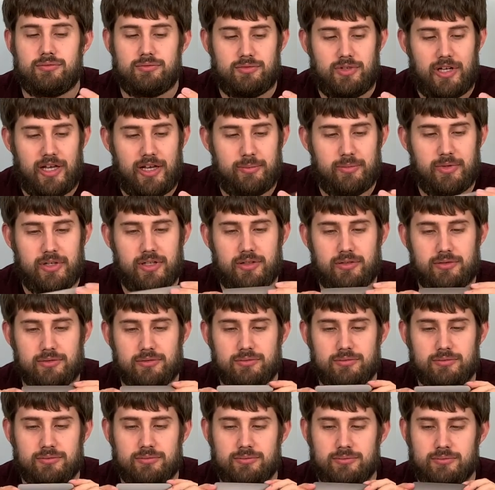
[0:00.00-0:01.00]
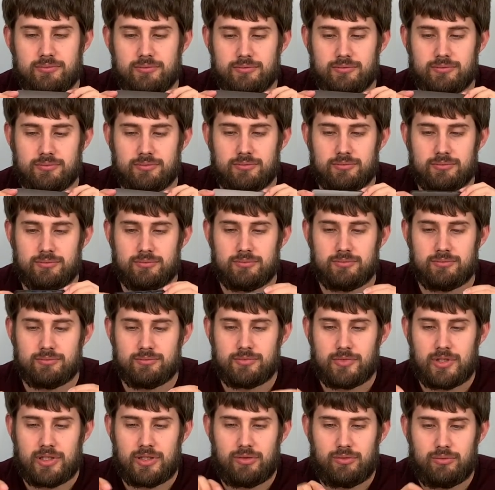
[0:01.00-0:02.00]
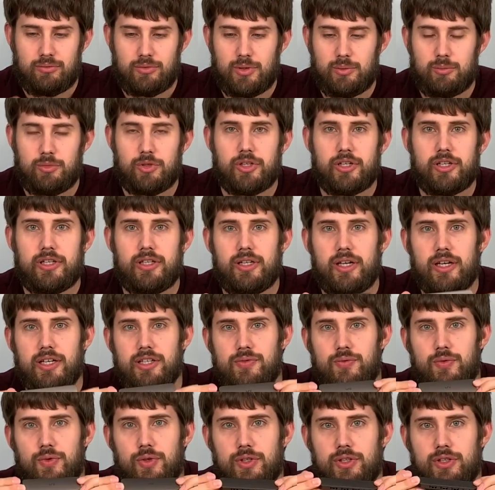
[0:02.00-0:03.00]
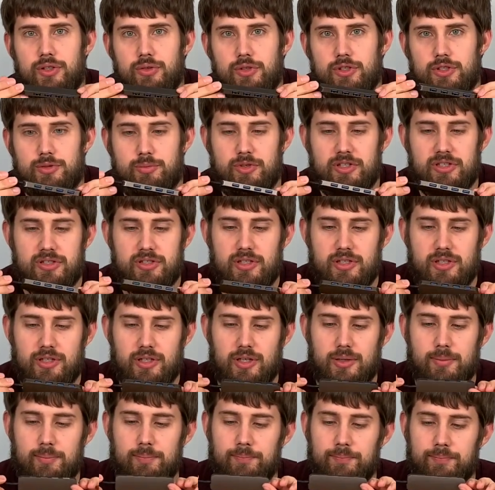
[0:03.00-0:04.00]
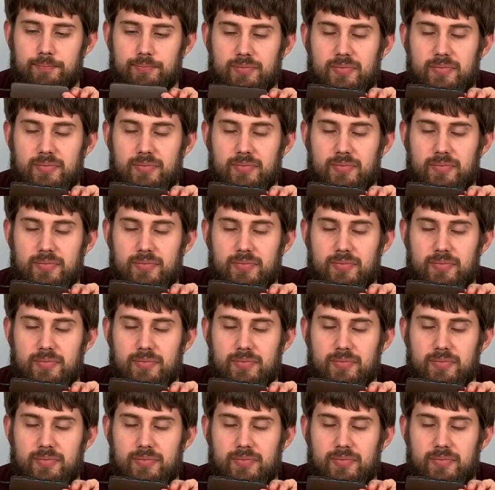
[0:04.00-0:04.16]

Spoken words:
I mean, what more can you ask for in a USB-C hub?